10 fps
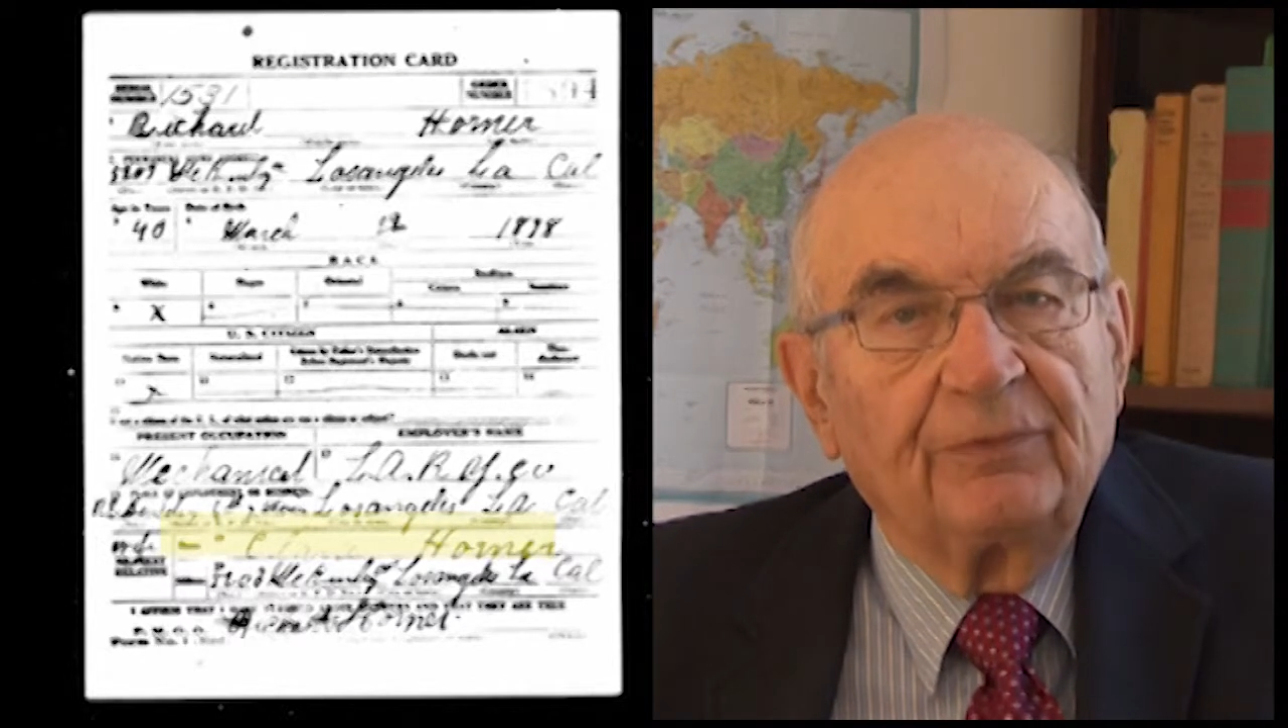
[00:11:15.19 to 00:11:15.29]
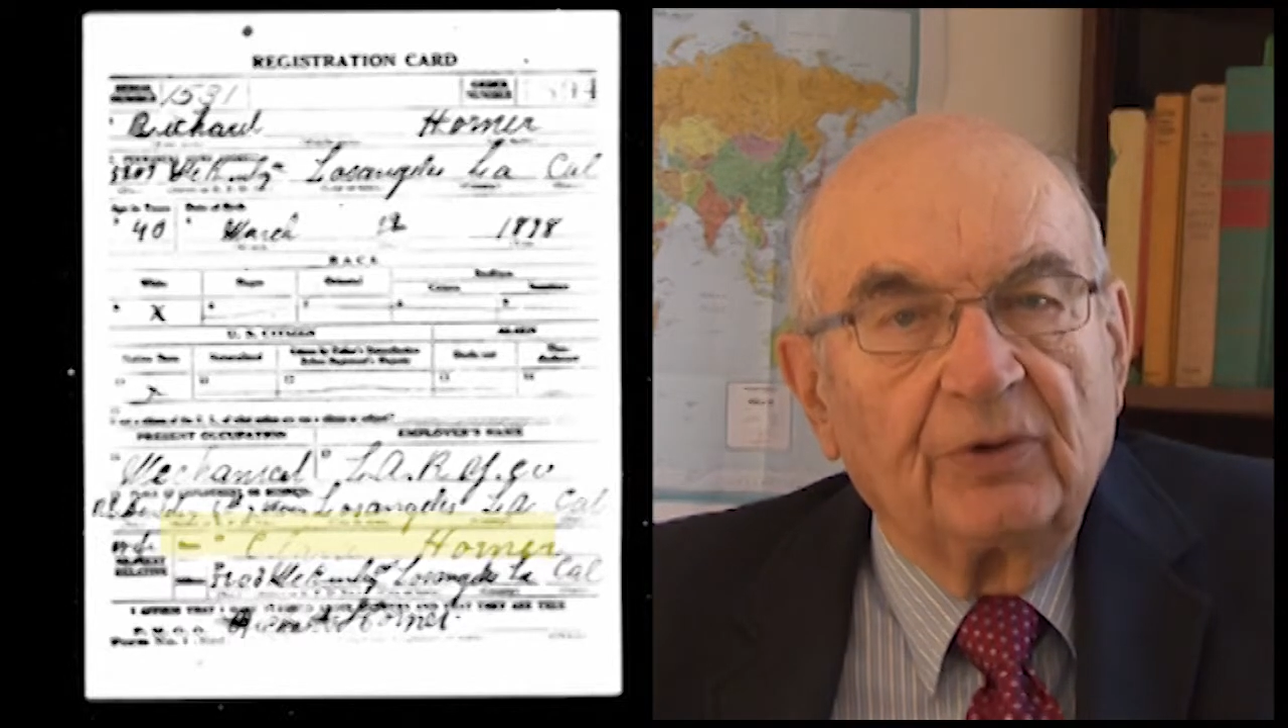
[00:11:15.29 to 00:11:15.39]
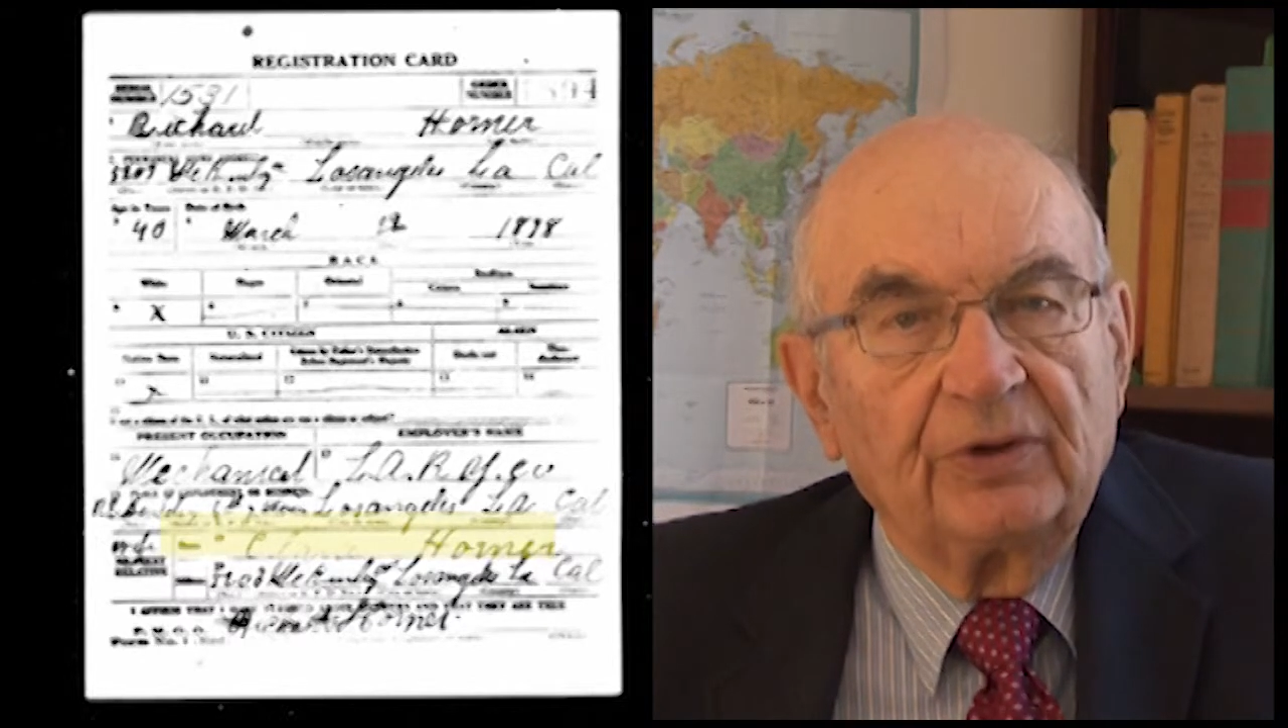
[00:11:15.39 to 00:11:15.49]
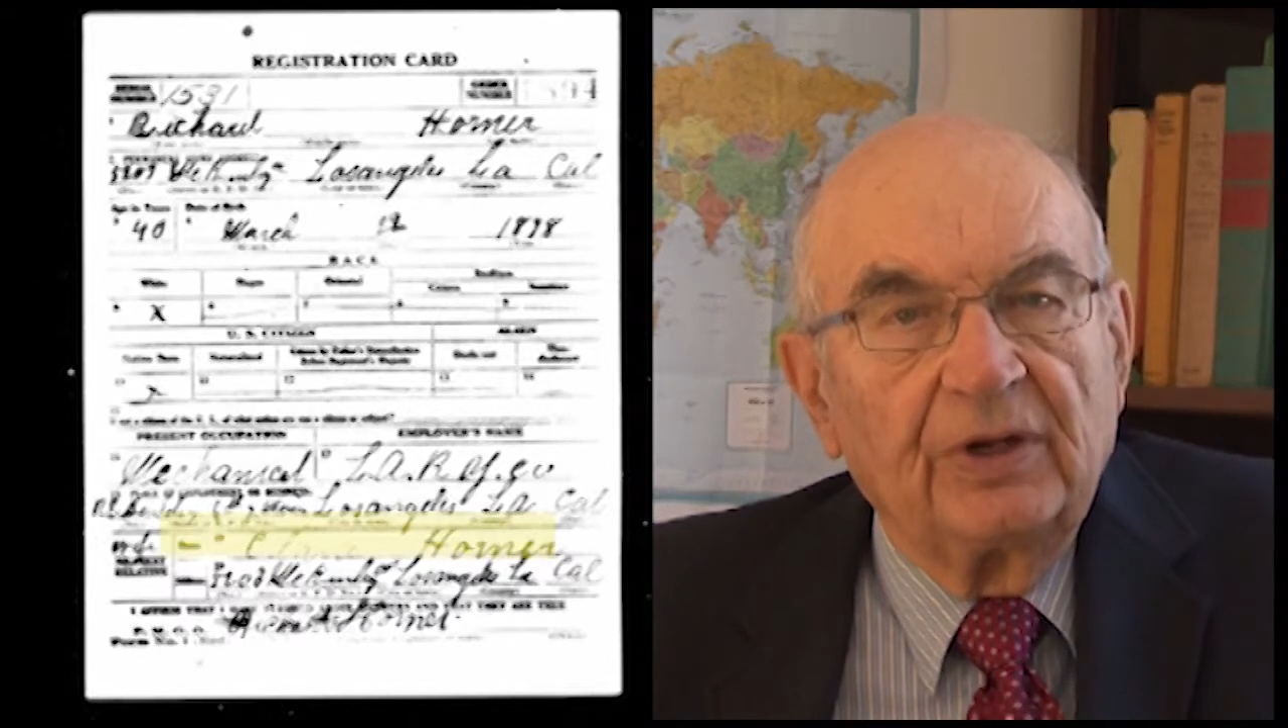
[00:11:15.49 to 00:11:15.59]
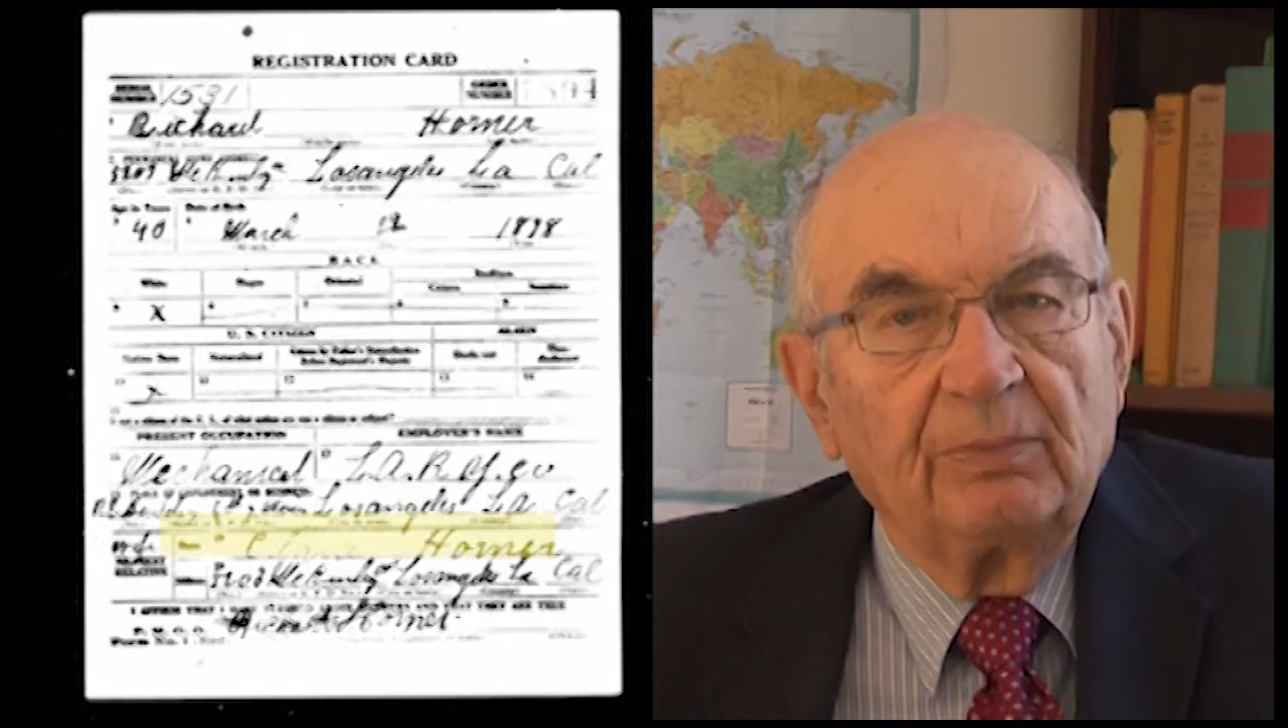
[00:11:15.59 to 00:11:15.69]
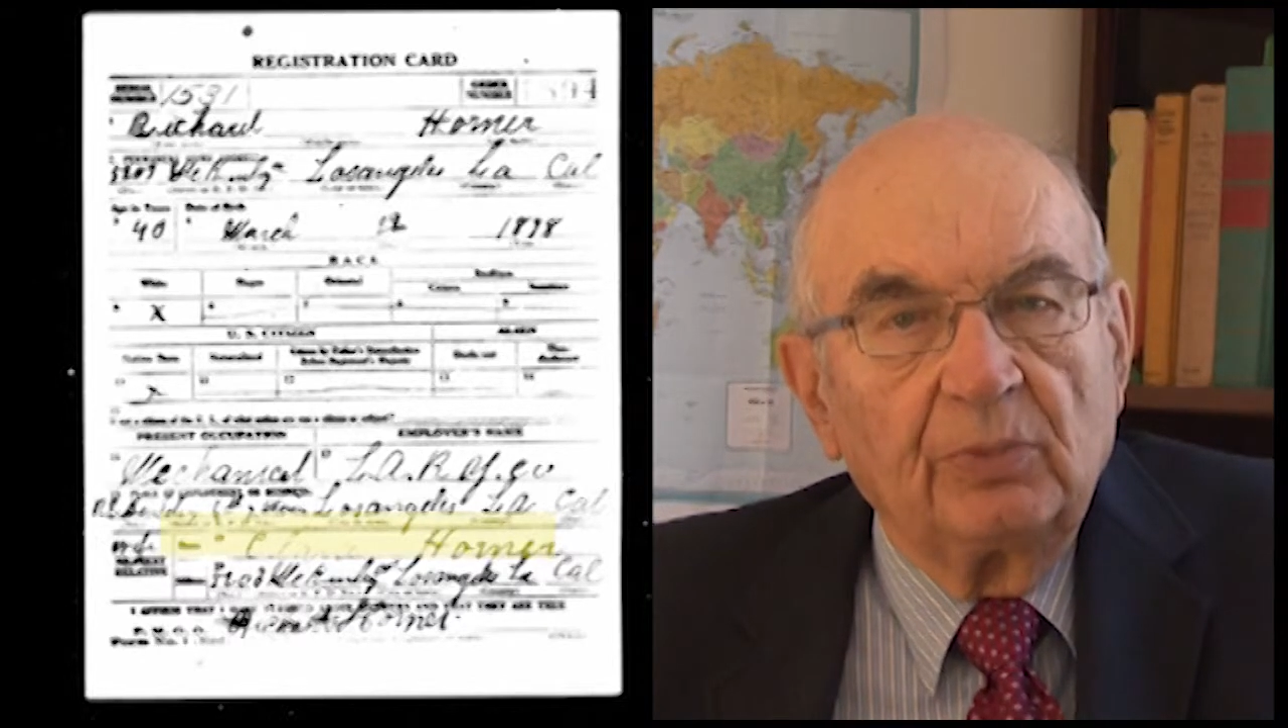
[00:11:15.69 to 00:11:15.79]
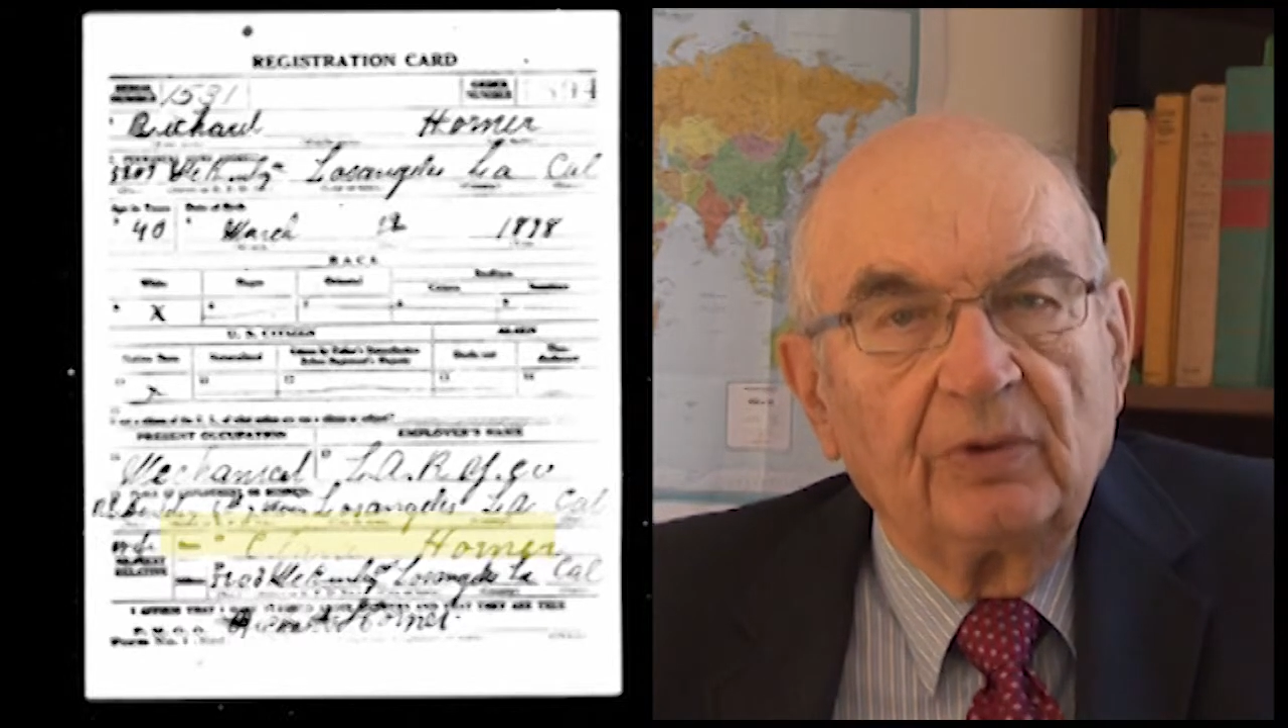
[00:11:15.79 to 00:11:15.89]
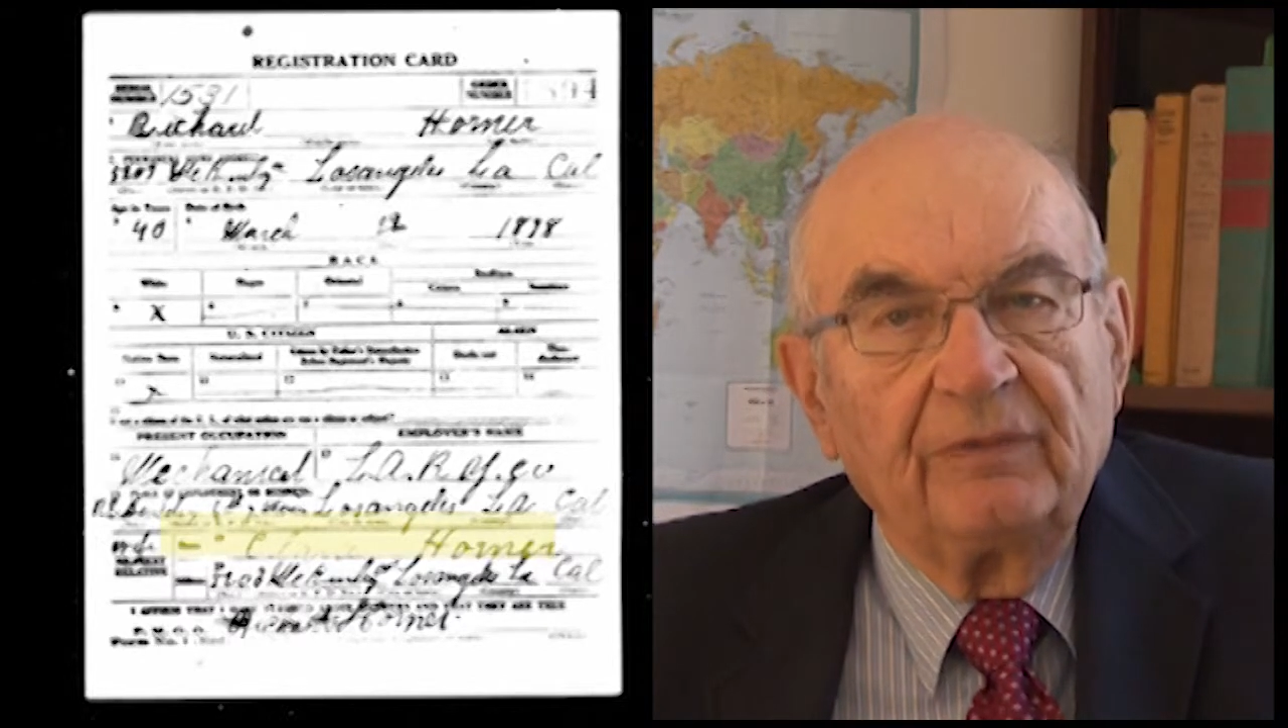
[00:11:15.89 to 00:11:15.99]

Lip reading: for a number